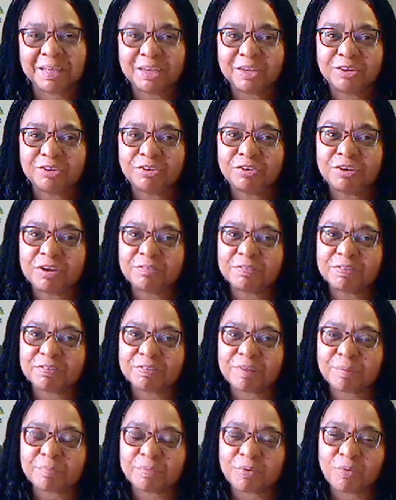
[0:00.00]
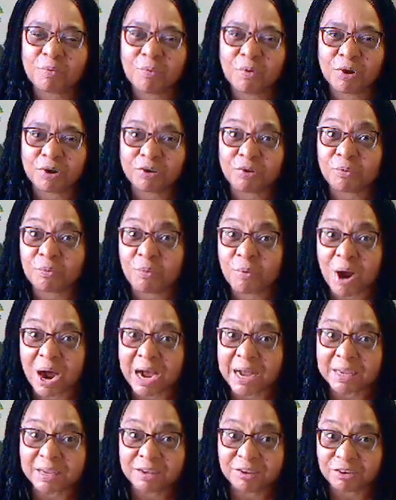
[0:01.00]
Do you ever stop to wonder
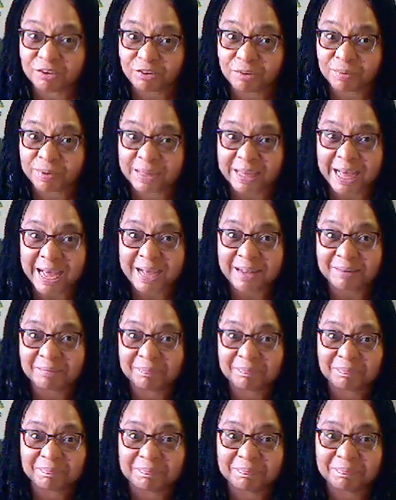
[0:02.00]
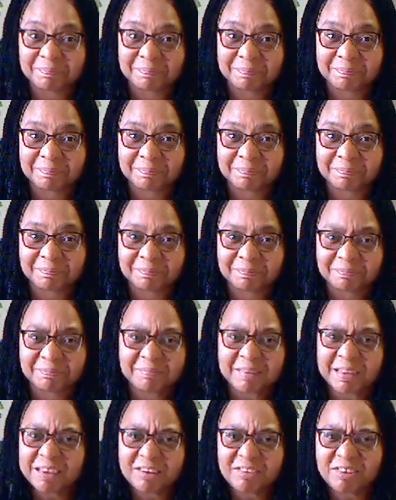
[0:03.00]
why you're doing that?
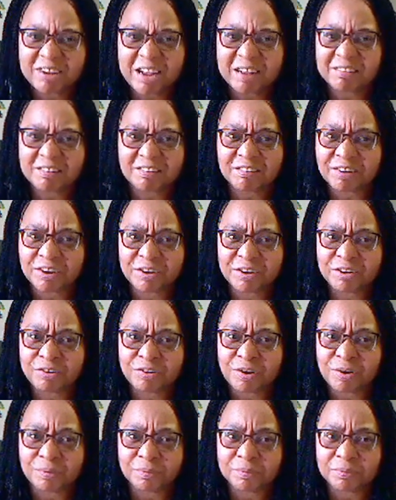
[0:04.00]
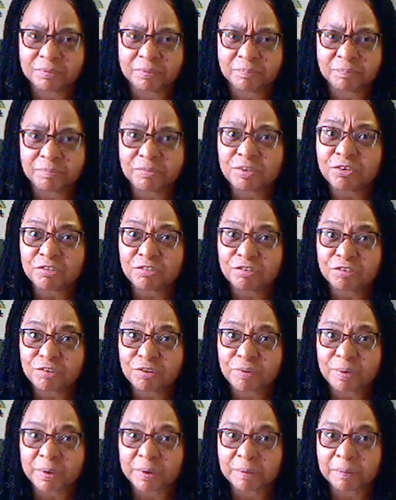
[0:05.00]
Chances are you don't. You just do it.